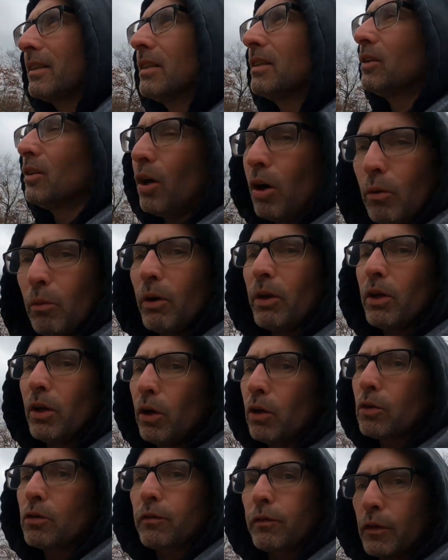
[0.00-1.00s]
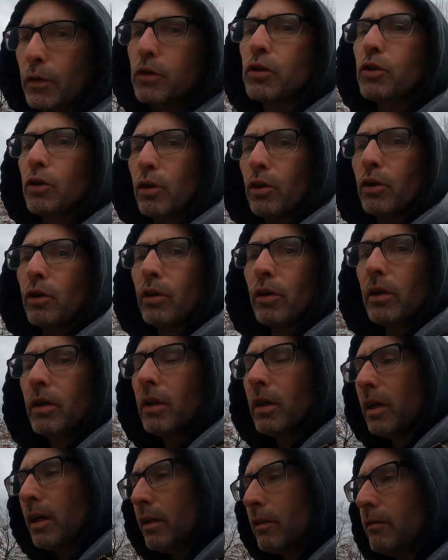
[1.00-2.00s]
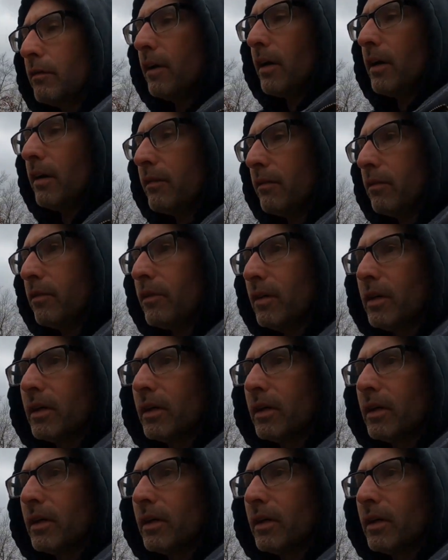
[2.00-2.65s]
no one knows for sure of